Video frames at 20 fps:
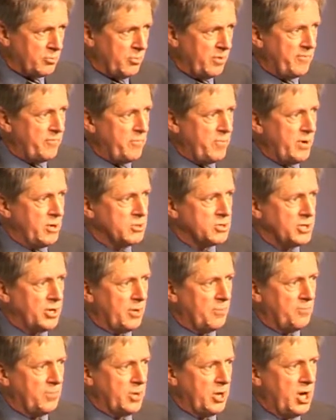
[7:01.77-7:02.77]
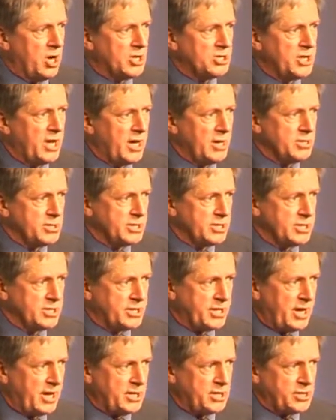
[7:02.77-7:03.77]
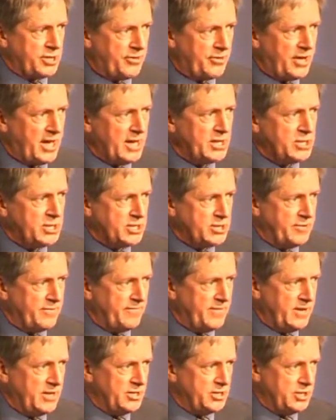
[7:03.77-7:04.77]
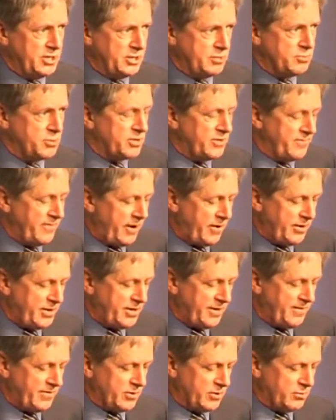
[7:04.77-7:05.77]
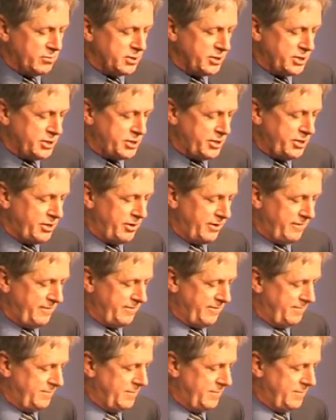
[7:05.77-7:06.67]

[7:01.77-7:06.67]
We've built up large housing estates on the edges of villages, which are very difficult to serve.